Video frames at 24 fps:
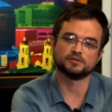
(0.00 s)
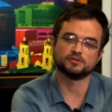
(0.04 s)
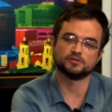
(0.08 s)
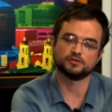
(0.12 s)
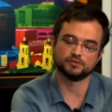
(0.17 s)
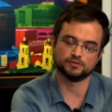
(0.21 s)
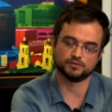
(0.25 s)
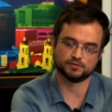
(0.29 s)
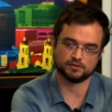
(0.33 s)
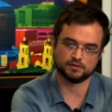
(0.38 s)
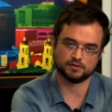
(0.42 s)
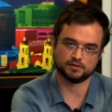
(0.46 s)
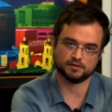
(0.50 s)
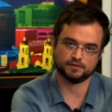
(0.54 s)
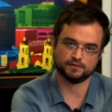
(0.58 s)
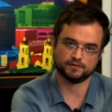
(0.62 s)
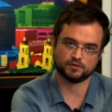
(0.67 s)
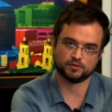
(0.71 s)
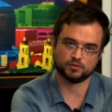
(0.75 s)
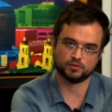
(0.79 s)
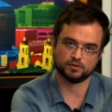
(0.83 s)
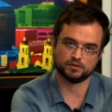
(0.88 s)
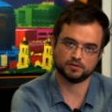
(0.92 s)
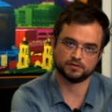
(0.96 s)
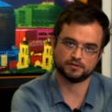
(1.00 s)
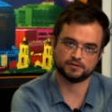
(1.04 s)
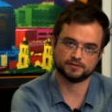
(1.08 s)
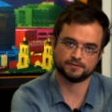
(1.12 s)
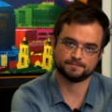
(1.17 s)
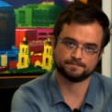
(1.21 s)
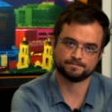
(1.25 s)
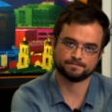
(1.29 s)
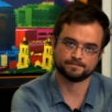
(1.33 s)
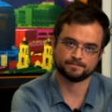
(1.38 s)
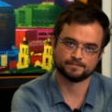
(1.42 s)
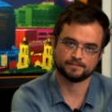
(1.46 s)
Tucson, of course.
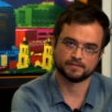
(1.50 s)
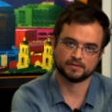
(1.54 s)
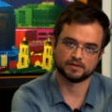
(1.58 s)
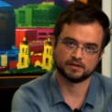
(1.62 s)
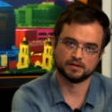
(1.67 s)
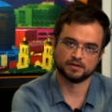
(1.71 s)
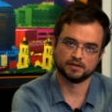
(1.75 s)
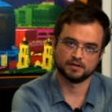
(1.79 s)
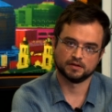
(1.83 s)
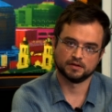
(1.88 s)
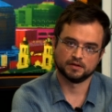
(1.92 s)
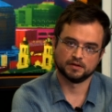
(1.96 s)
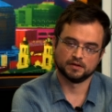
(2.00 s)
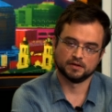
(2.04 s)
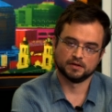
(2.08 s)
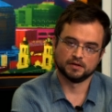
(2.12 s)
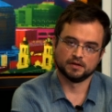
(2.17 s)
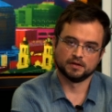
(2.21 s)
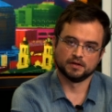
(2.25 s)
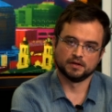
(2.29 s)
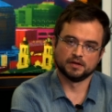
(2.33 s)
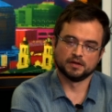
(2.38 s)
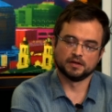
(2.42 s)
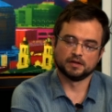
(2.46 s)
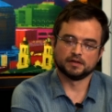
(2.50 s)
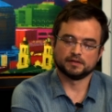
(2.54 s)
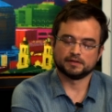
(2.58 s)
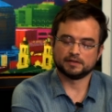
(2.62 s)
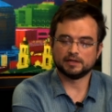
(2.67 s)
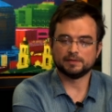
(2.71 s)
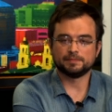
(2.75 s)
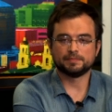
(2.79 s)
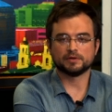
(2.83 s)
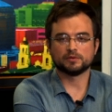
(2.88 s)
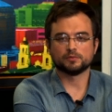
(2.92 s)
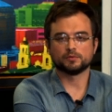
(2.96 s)

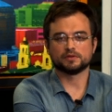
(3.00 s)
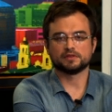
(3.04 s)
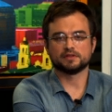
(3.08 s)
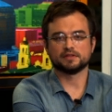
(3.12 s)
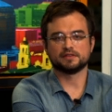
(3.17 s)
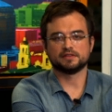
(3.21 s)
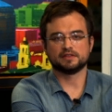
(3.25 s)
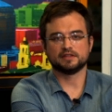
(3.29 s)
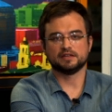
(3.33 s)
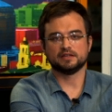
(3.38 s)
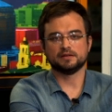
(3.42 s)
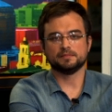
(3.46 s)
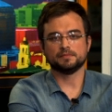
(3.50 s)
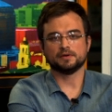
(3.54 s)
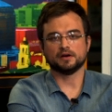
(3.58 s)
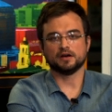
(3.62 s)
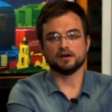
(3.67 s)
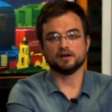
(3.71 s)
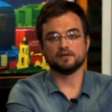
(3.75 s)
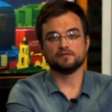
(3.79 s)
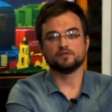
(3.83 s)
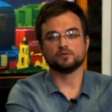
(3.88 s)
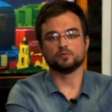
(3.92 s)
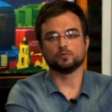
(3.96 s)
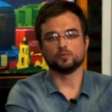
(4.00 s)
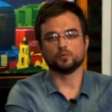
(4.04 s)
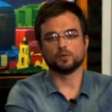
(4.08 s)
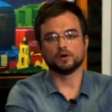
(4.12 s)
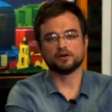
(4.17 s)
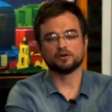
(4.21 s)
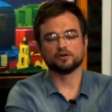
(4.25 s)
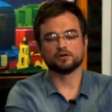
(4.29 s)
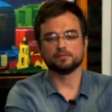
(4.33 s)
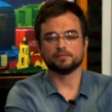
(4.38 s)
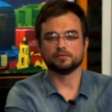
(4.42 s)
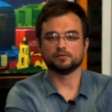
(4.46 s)
Keeping with the theme of
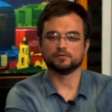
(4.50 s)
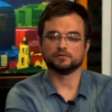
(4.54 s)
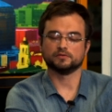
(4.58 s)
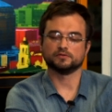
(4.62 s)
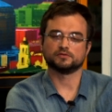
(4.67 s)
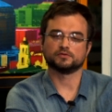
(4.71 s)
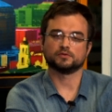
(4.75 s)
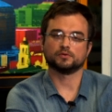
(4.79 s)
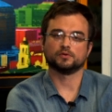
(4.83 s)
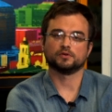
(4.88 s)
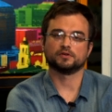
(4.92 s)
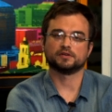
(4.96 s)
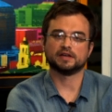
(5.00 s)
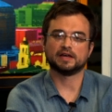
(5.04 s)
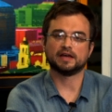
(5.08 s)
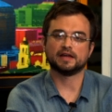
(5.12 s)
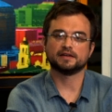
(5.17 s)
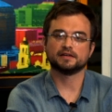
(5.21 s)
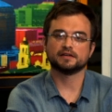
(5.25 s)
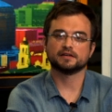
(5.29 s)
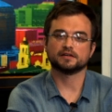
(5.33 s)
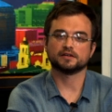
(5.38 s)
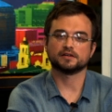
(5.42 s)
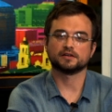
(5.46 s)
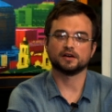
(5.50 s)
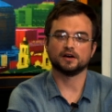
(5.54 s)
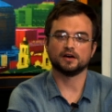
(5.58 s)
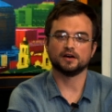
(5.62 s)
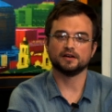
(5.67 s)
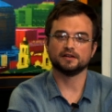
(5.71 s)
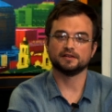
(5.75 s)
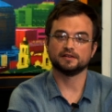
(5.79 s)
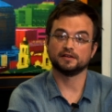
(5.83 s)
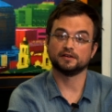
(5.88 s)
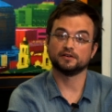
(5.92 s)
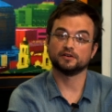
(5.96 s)
wearables, Organic
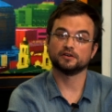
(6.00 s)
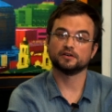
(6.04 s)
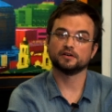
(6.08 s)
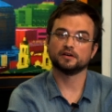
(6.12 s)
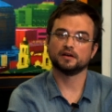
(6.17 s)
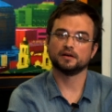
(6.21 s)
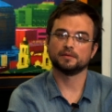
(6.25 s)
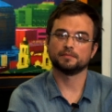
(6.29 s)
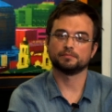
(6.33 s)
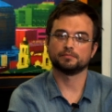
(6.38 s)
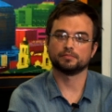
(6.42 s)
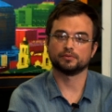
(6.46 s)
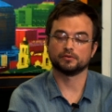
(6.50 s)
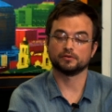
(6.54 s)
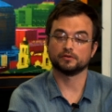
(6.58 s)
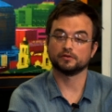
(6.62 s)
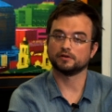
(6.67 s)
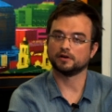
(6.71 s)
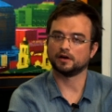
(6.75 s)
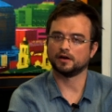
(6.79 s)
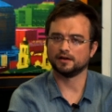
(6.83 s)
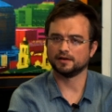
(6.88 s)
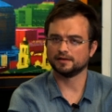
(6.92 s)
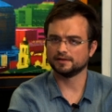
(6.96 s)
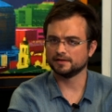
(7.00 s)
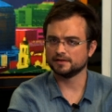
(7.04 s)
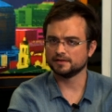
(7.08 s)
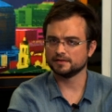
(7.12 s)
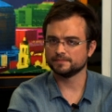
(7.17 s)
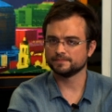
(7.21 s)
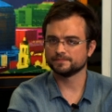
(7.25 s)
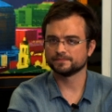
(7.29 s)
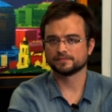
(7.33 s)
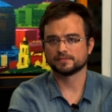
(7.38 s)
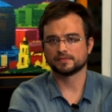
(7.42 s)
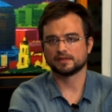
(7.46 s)
Cottonier Anna
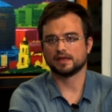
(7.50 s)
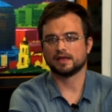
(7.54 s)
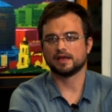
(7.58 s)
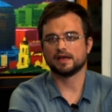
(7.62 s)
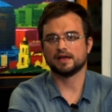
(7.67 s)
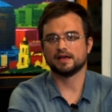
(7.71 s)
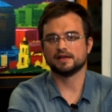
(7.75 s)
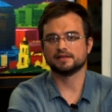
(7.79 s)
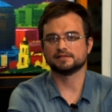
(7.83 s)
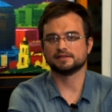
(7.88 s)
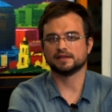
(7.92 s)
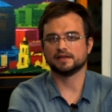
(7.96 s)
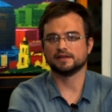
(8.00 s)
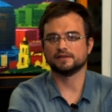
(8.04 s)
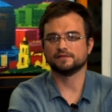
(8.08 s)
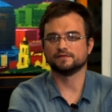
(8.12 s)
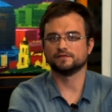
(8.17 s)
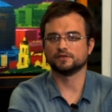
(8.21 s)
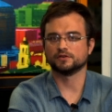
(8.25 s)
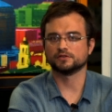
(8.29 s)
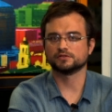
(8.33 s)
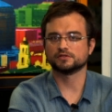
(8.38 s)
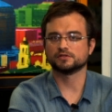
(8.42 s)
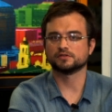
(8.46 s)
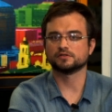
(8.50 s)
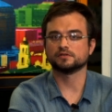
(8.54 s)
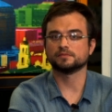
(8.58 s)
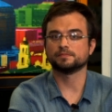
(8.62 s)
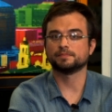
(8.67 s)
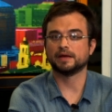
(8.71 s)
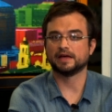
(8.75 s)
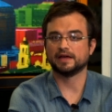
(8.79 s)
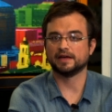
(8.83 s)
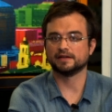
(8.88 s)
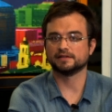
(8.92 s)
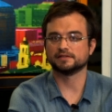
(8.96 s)
has a versatile
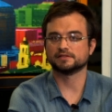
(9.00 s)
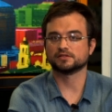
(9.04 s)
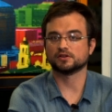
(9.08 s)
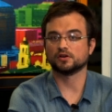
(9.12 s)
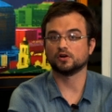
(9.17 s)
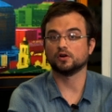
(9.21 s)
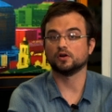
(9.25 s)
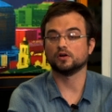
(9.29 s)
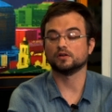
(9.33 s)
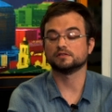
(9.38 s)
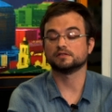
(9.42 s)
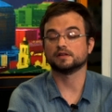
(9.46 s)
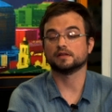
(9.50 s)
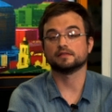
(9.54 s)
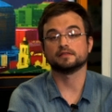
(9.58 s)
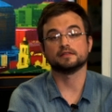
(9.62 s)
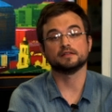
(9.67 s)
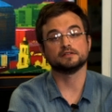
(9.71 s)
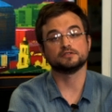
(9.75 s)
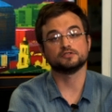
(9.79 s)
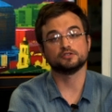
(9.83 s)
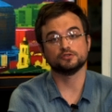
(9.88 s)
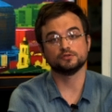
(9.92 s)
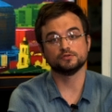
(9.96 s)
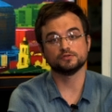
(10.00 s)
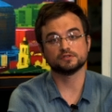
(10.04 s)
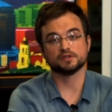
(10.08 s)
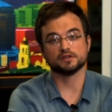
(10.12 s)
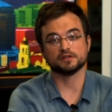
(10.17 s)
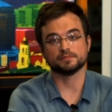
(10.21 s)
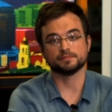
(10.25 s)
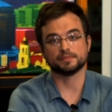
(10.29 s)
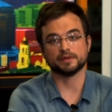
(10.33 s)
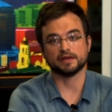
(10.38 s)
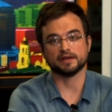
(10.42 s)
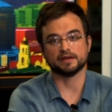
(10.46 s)
pant called the
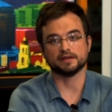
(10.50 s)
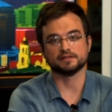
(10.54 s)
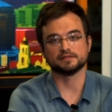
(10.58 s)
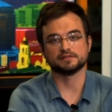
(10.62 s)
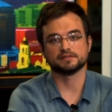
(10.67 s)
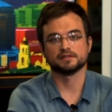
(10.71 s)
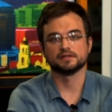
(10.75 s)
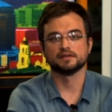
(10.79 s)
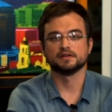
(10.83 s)
Tucson Pant.